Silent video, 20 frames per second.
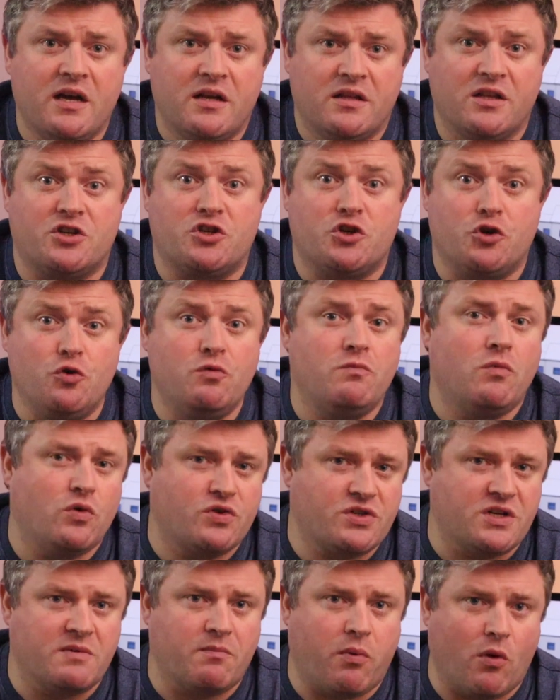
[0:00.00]
The two
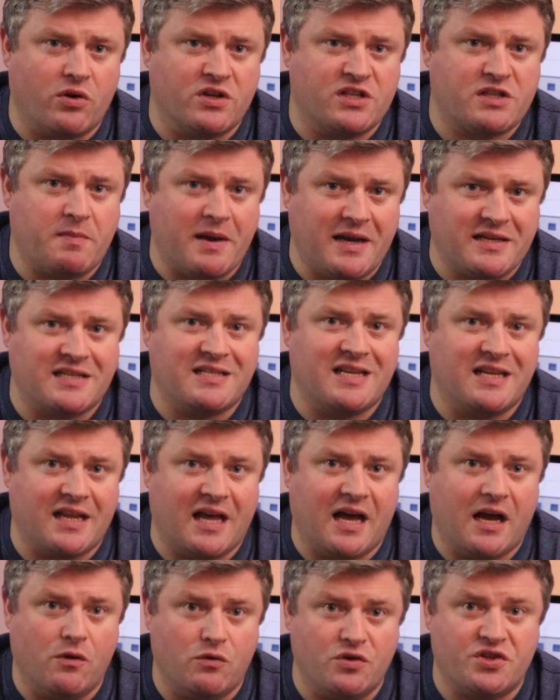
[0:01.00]
most important spaces in the
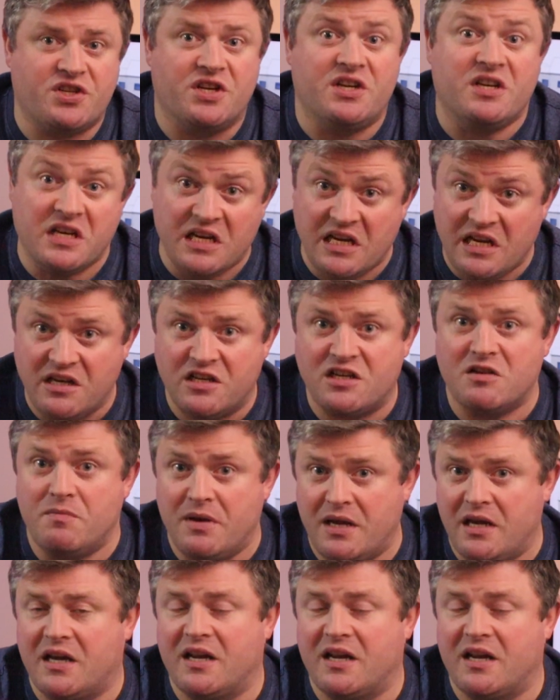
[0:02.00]
house need to be